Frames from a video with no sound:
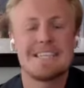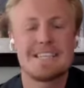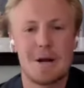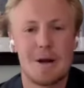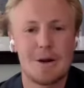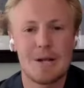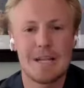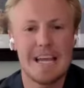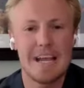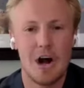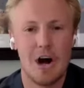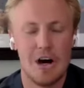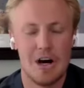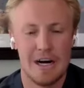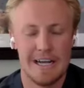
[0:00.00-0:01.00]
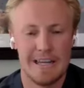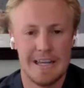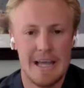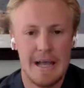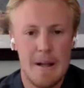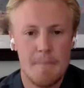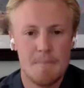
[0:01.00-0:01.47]
early
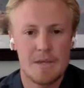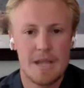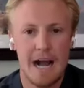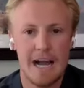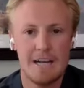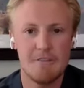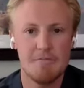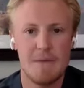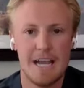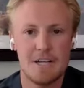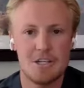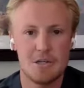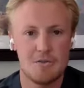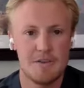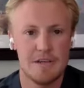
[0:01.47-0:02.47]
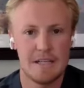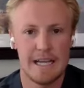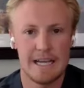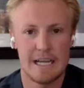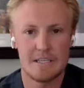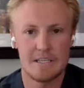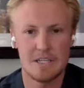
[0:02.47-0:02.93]
on kind of made you feel
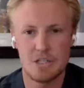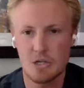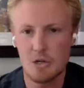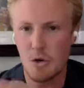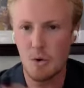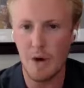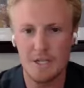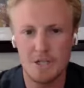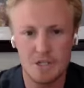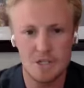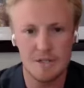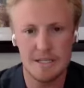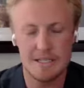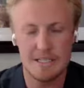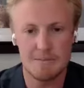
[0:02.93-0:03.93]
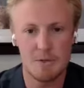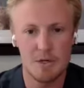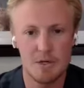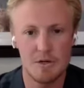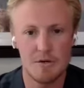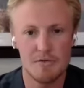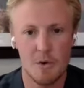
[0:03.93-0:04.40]
like, did you question this
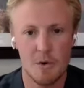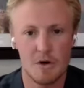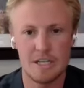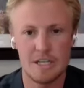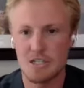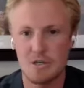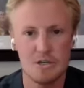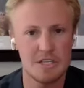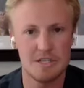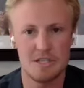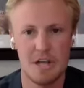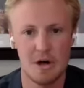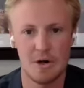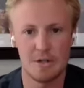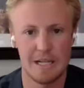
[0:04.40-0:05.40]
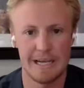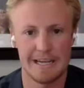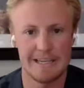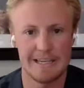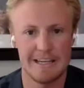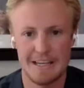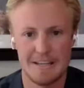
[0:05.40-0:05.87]
move or did you just know
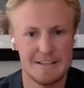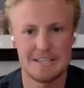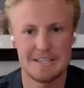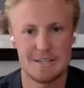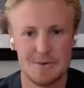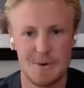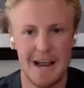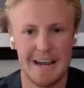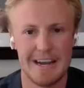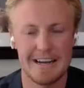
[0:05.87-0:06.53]
like, this is right?